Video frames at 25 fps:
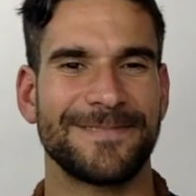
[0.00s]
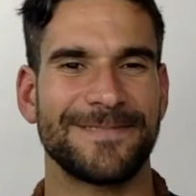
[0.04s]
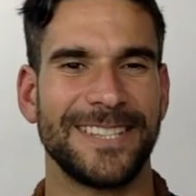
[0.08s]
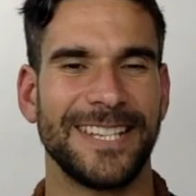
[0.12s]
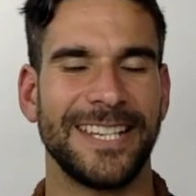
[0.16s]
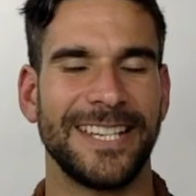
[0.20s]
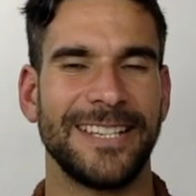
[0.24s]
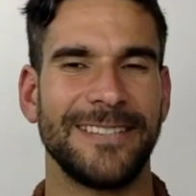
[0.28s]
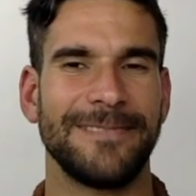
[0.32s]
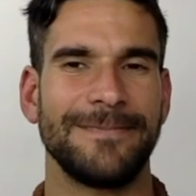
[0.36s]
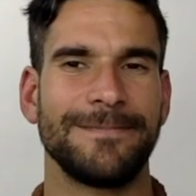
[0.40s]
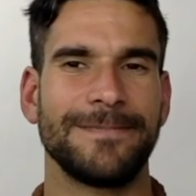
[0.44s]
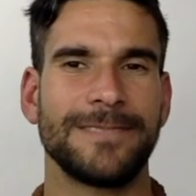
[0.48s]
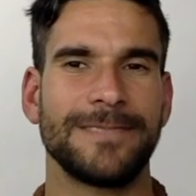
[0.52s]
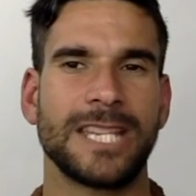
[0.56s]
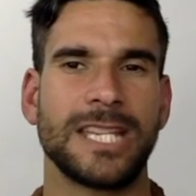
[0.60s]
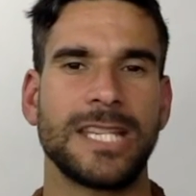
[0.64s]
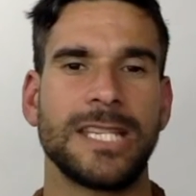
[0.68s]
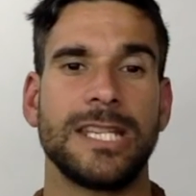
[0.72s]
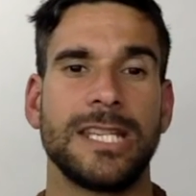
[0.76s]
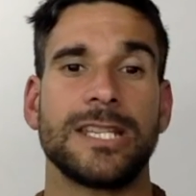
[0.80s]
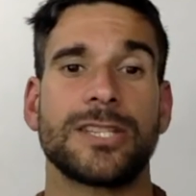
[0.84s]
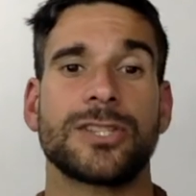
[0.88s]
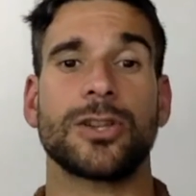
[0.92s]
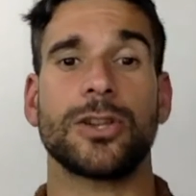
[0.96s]
Yeah,
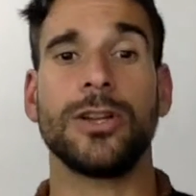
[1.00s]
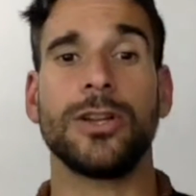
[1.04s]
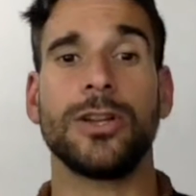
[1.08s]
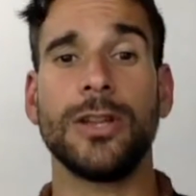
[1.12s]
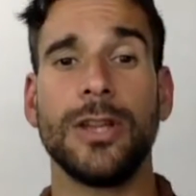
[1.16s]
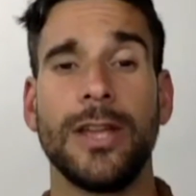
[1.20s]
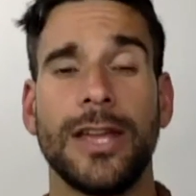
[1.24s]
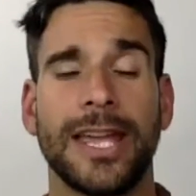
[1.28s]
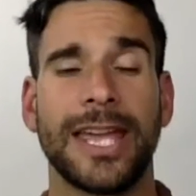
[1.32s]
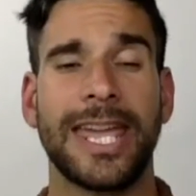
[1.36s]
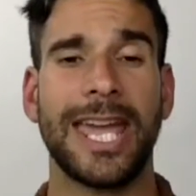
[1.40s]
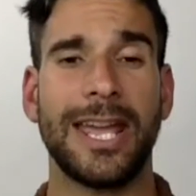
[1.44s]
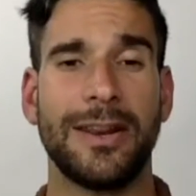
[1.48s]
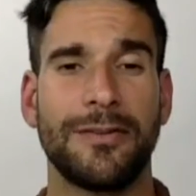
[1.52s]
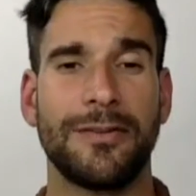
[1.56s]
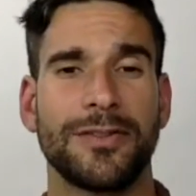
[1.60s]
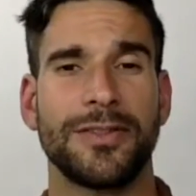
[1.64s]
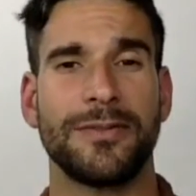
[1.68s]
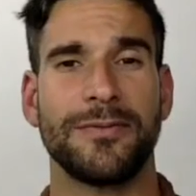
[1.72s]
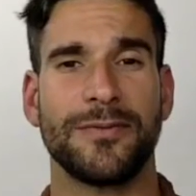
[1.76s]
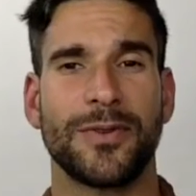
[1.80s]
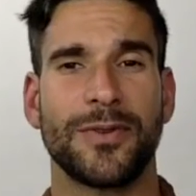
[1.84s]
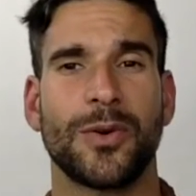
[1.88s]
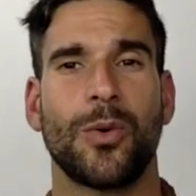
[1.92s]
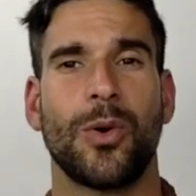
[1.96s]
10 years. So cared for
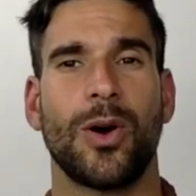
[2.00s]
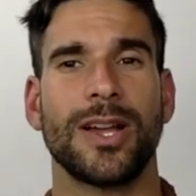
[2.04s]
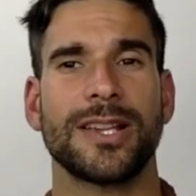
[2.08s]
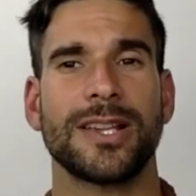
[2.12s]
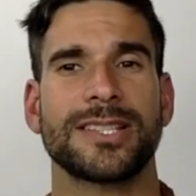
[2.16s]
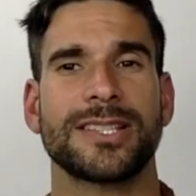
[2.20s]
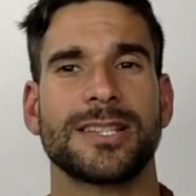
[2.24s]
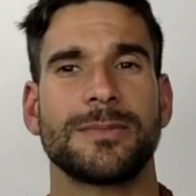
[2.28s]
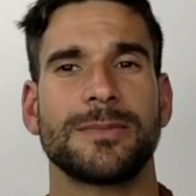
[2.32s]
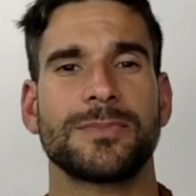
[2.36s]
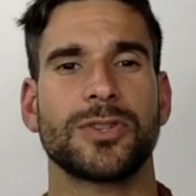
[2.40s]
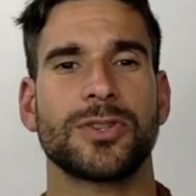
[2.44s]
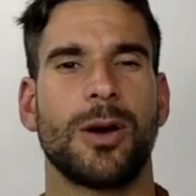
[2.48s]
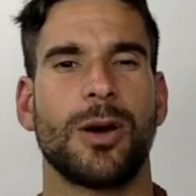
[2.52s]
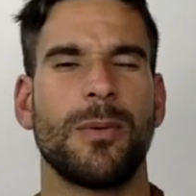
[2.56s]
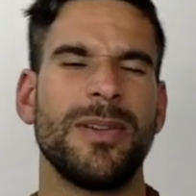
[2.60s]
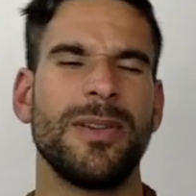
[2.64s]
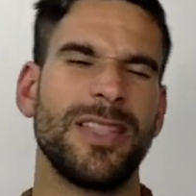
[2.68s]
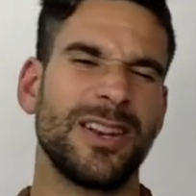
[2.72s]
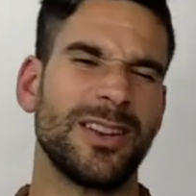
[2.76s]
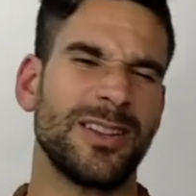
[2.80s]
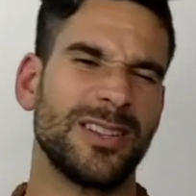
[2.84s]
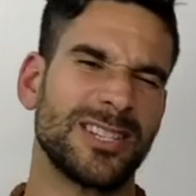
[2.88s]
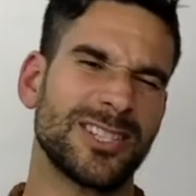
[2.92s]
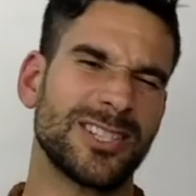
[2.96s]
them for quite some time, and
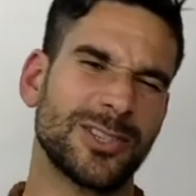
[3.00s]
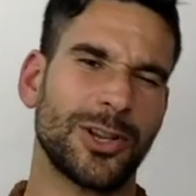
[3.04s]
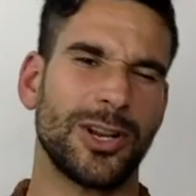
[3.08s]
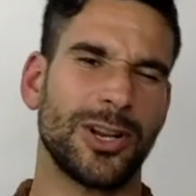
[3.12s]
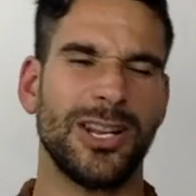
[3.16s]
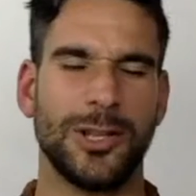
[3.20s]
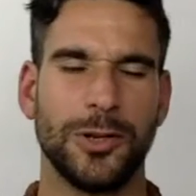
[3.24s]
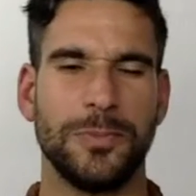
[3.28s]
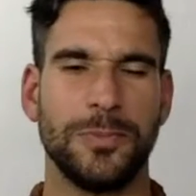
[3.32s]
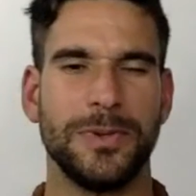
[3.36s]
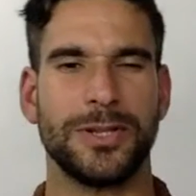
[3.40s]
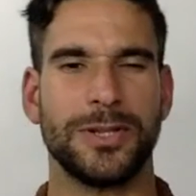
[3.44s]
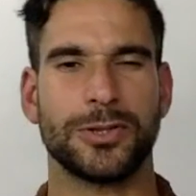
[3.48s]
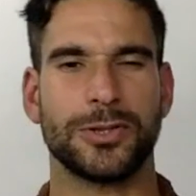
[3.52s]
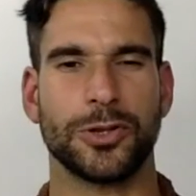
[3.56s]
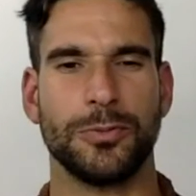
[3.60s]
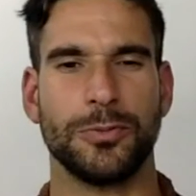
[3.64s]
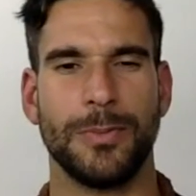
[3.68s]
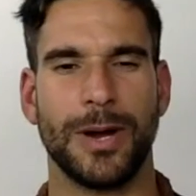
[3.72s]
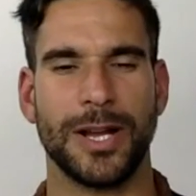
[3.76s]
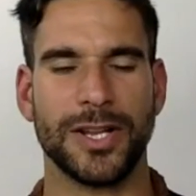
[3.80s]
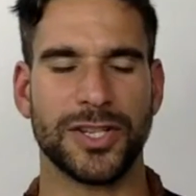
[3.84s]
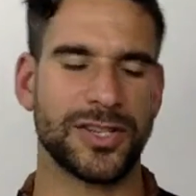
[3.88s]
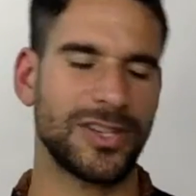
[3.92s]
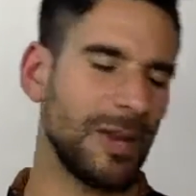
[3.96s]
then it just got a little bit
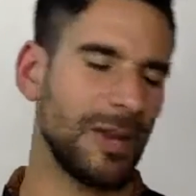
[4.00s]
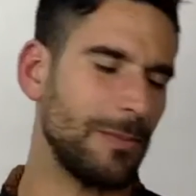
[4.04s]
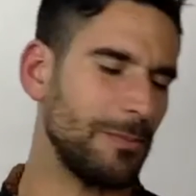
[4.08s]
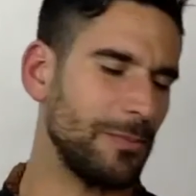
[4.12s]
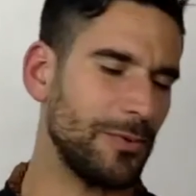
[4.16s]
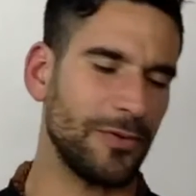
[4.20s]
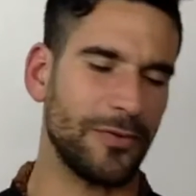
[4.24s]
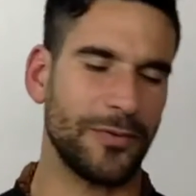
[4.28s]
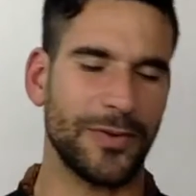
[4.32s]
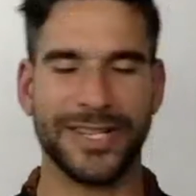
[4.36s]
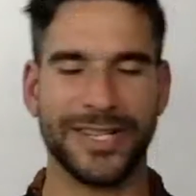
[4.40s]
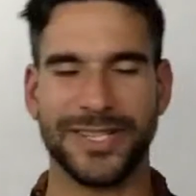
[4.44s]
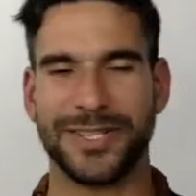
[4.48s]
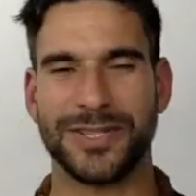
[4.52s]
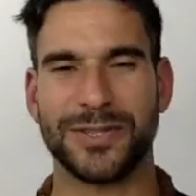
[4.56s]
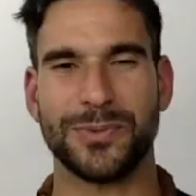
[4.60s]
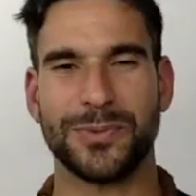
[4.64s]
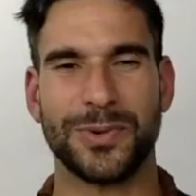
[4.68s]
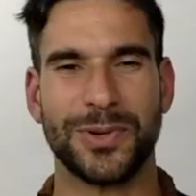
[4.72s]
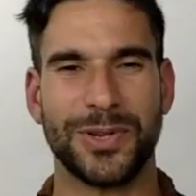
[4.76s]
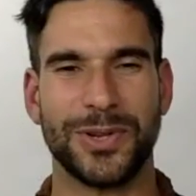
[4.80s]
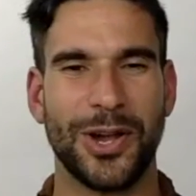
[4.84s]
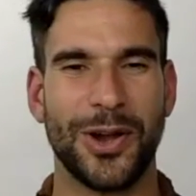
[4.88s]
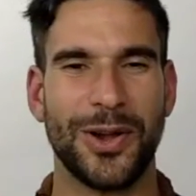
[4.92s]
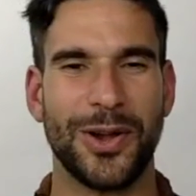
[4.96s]
too much. A number of reasons.
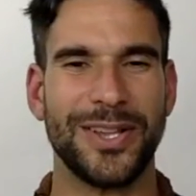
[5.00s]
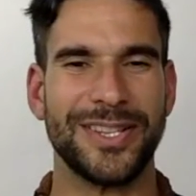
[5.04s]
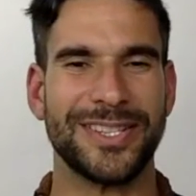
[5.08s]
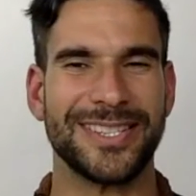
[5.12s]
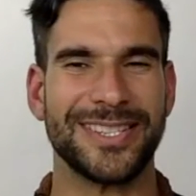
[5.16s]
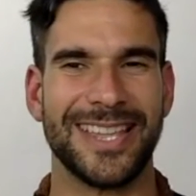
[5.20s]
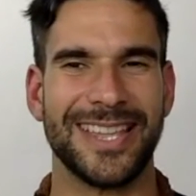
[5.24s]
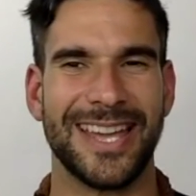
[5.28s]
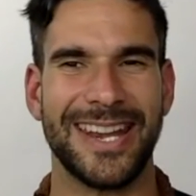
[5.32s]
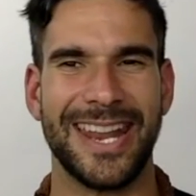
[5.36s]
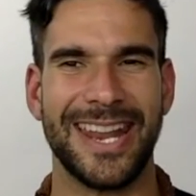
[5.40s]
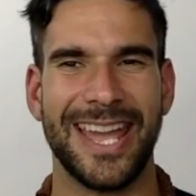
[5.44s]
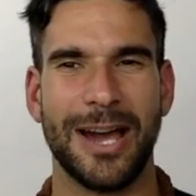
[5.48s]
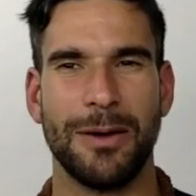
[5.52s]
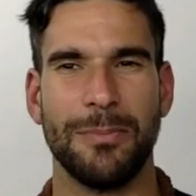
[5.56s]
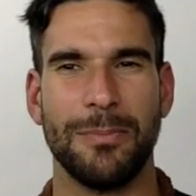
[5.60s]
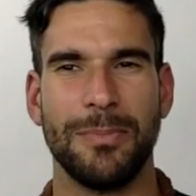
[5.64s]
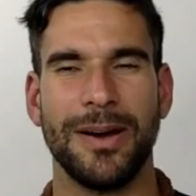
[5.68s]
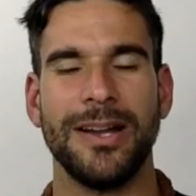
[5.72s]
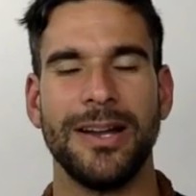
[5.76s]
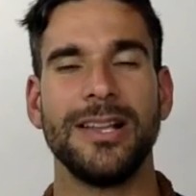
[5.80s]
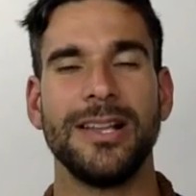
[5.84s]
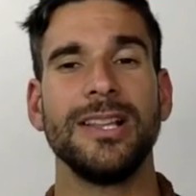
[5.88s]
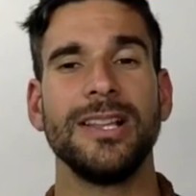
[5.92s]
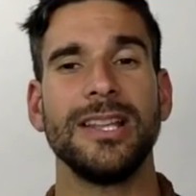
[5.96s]
Wouldn't go into that now,
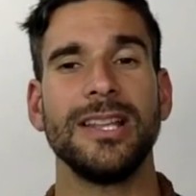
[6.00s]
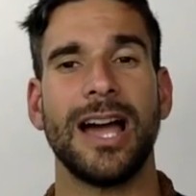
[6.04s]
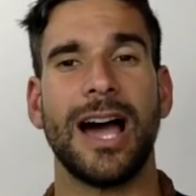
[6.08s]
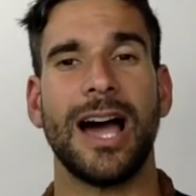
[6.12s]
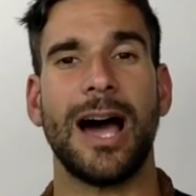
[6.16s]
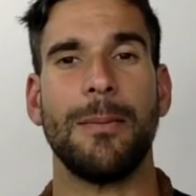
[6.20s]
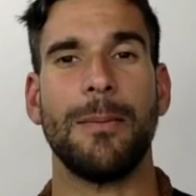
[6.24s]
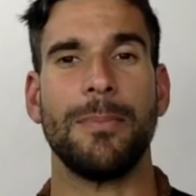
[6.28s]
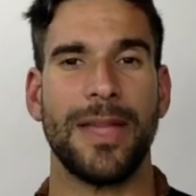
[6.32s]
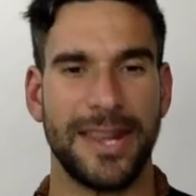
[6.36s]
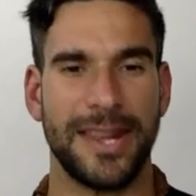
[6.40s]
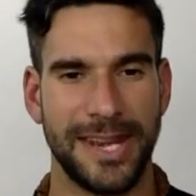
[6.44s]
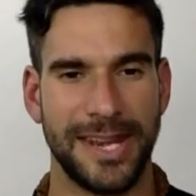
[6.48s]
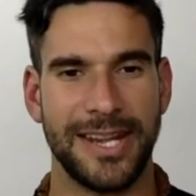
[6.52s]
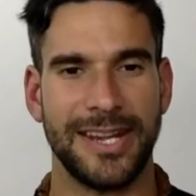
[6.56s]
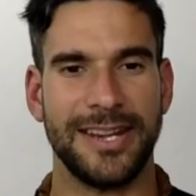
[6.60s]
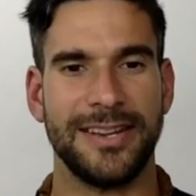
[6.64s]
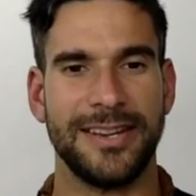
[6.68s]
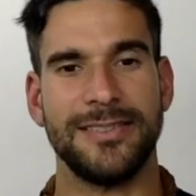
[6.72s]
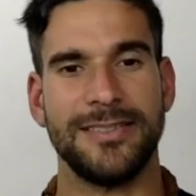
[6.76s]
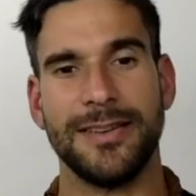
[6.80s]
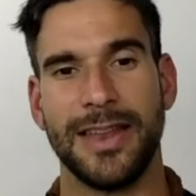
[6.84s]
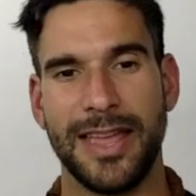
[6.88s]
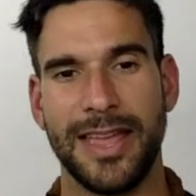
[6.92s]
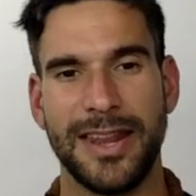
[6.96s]
but they
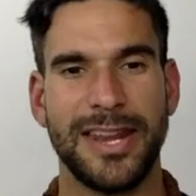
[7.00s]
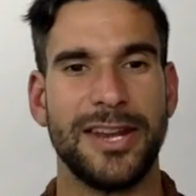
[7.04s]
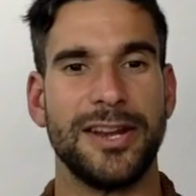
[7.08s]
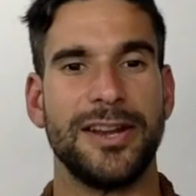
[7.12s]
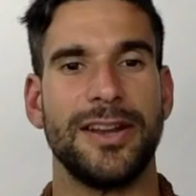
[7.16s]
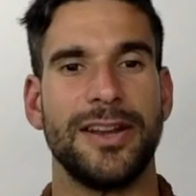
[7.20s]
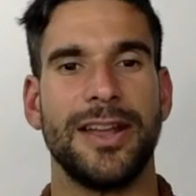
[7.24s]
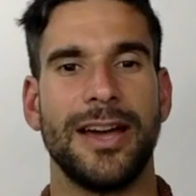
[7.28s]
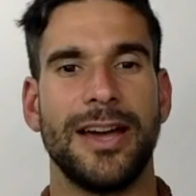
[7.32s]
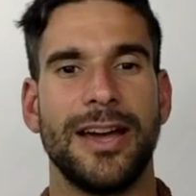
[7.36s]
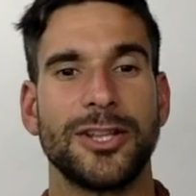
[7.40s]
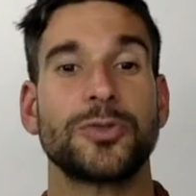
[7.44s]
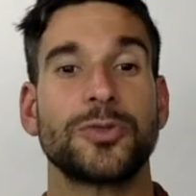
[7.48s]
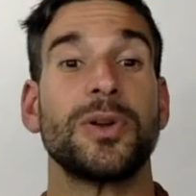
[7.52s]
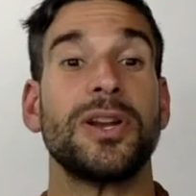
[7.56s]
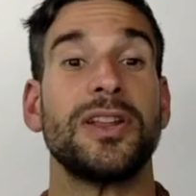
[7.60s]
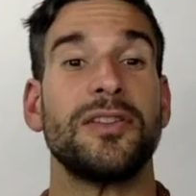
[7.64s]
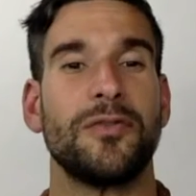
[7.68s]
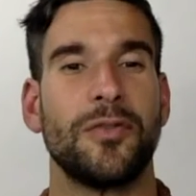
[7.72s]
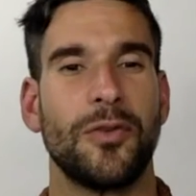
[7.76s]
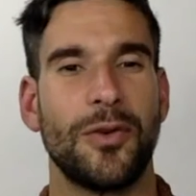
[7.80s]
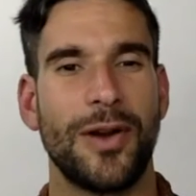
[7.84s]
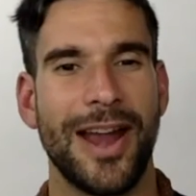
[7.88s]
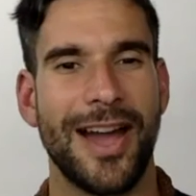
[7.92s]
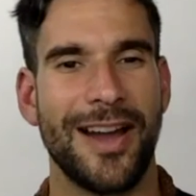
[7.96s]
needed
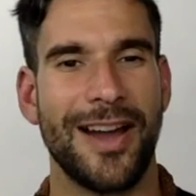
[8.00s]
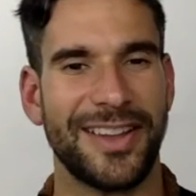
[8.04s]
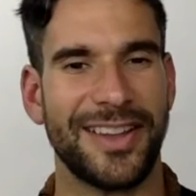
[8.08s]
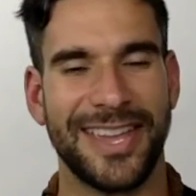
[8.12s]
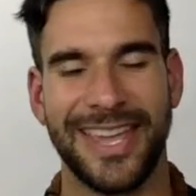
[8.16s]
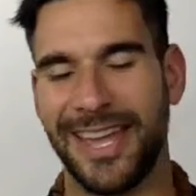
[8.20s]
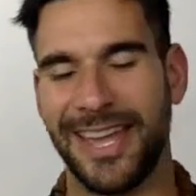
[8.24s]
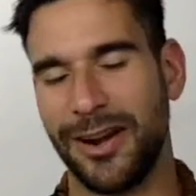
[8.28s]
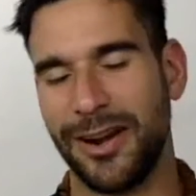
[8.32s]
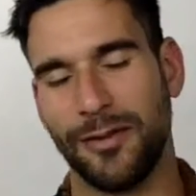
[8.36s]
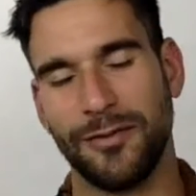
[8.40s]
24-hour care.